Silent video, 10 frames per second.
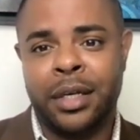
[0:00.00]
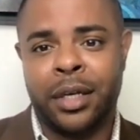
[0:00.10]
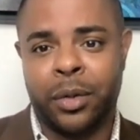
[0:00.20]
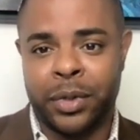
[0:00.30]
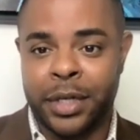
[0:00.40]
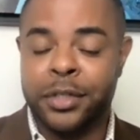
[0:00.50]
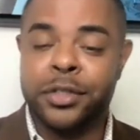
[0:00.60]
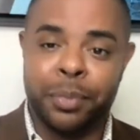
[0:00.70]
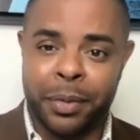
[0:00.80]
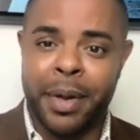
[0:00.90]
what their
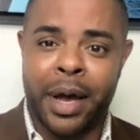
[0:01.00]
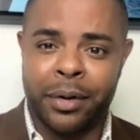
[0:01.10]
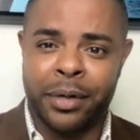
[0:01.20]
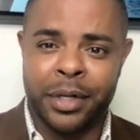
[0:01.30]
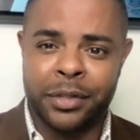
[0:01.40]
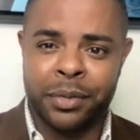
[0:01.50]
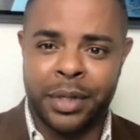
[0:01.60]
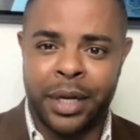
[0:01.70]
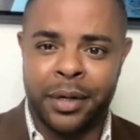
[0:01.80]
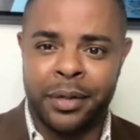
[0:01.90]
superpower is when
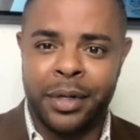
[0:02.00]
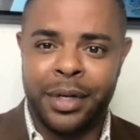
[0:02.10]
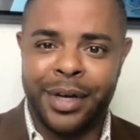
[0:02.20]
they